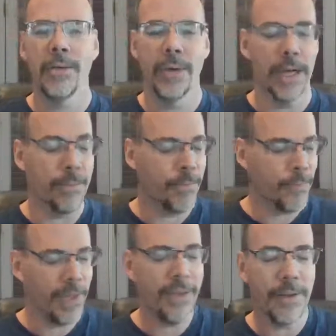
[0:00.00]
Well,
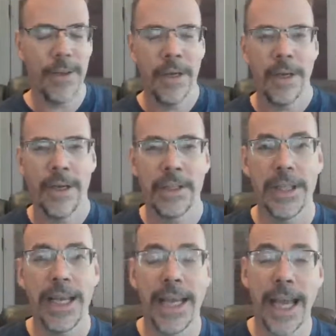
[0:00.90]
he is
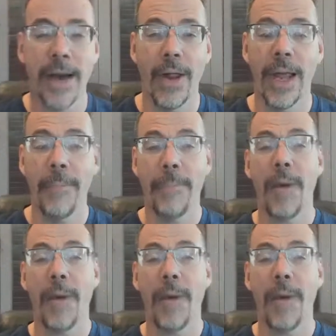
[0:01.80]
laying out a